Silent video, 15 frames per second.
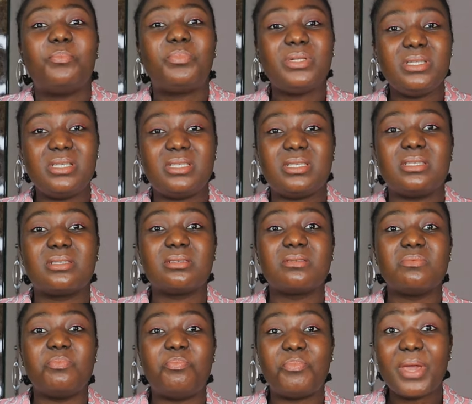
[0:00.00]
please, it
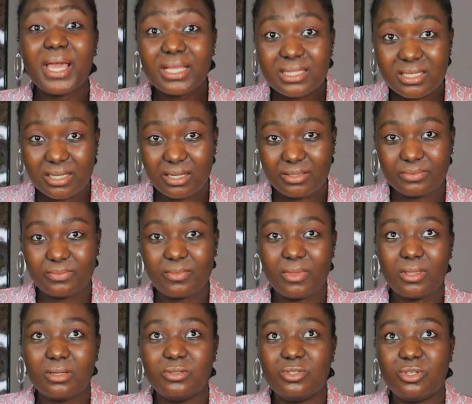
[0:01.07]
is better
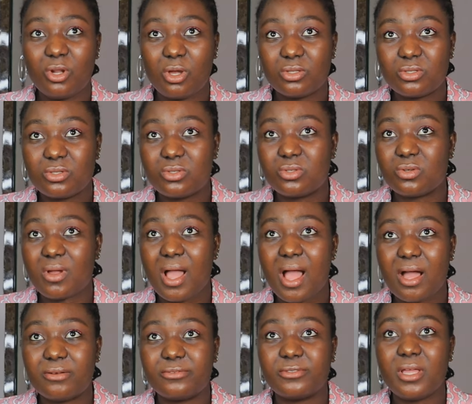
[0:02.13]
not to
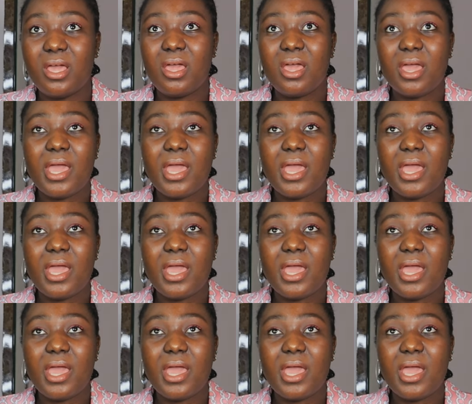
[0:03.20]
have